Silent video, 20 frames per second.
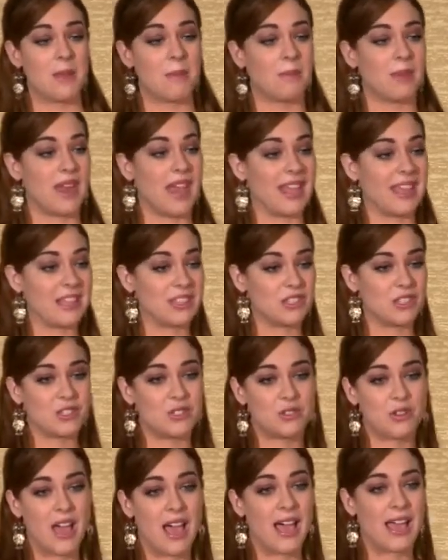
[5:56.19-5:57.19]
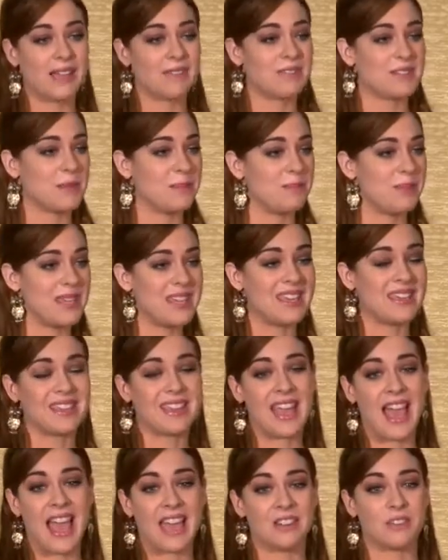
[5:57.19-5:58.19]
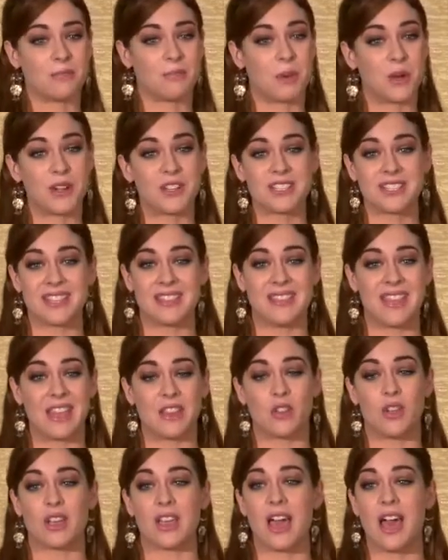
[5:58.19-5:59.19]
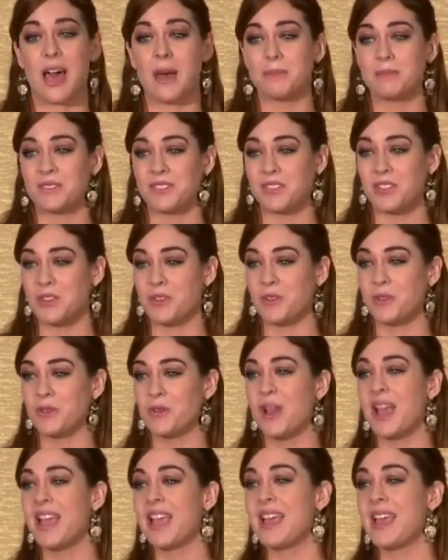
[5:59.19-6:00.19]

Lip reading: but I can strive to be the kind of person they look up to,